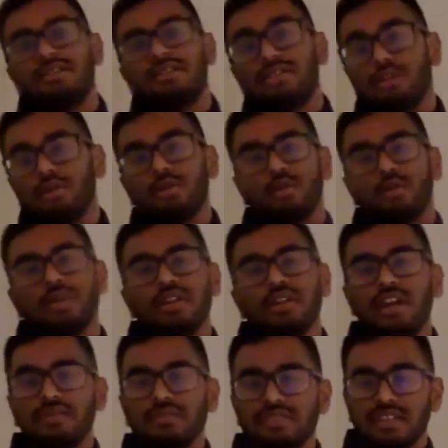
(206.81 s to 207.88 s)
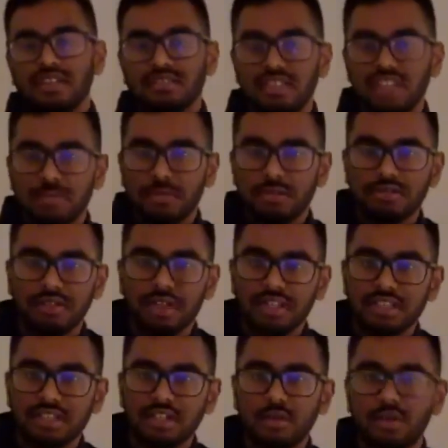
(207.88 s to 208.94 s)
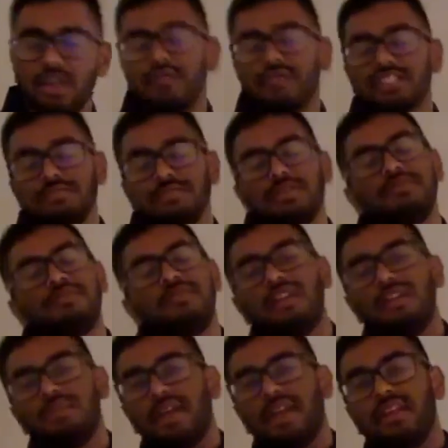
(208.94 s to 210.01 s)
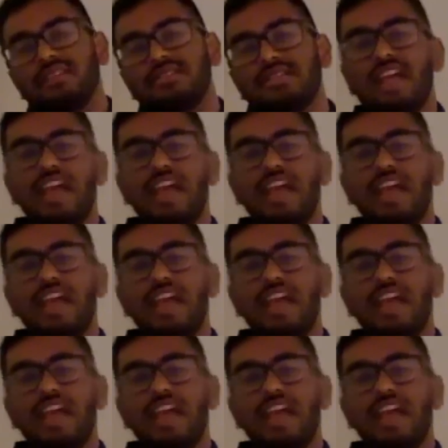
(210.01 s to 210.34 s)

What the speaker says: Through Twitter, I was actually able to reach out to an investment fund manager and